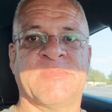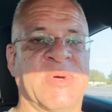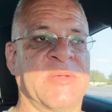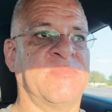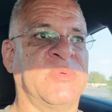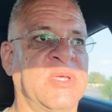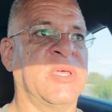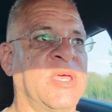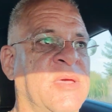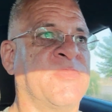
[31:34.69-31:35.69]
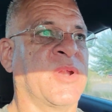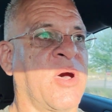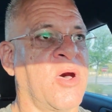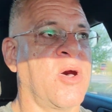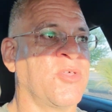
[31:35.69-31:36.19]
But put
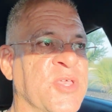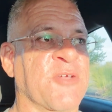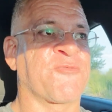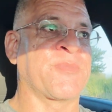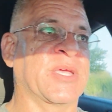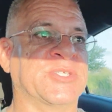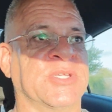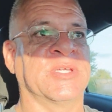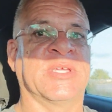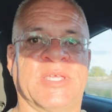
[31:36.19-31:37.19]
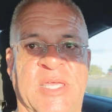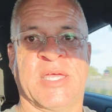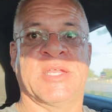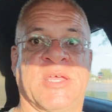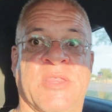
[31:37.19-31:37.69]
all the information
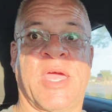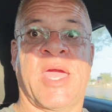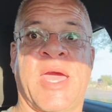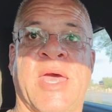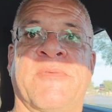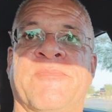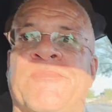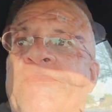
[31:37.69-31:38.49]
in the ad.